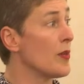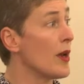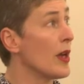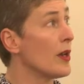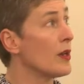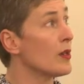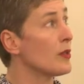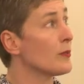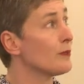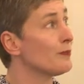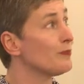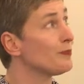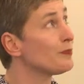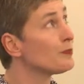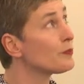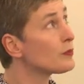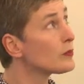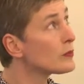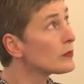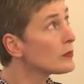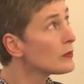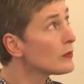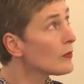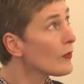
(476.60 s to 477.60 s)
about it.
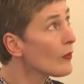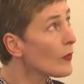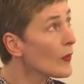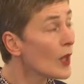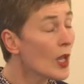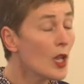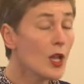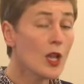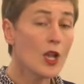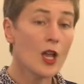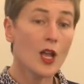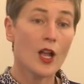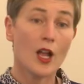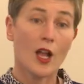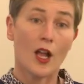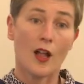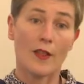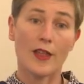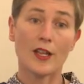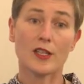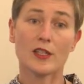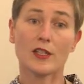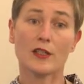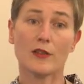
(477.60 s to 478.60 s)

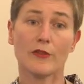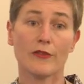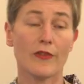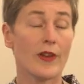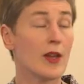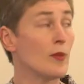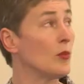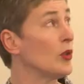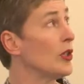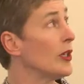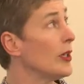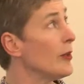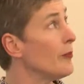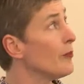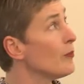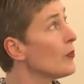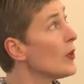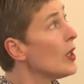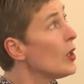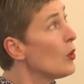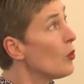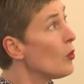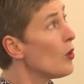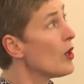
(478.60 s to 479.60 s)
That's in a family.
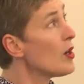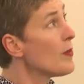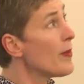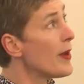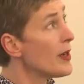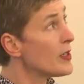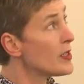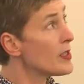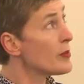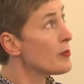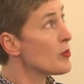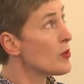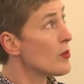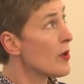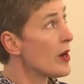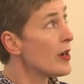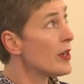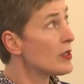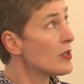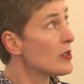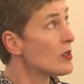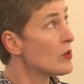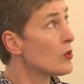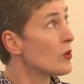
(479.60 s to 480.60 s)
What about
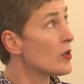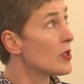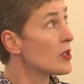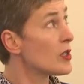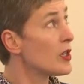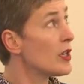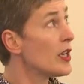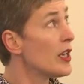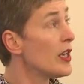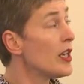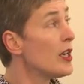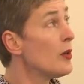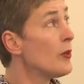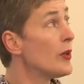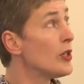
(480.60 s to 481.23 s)
sporadic disorders? And here